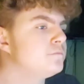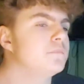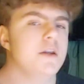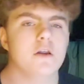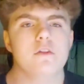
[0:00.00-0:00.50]

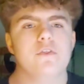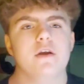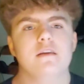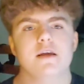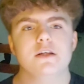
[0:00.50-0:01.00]
Another
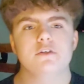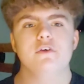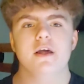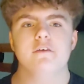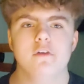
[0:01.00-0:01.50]
thing is, I just
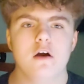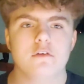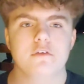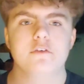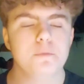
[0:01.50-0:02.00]
feel like
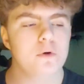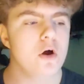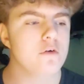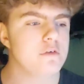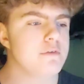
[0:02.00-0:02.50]
vlogs are super
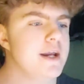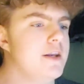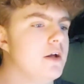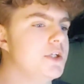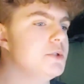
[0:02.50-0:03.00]
overrated
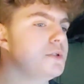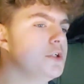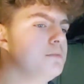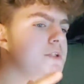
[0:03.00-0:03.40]
on YouTube,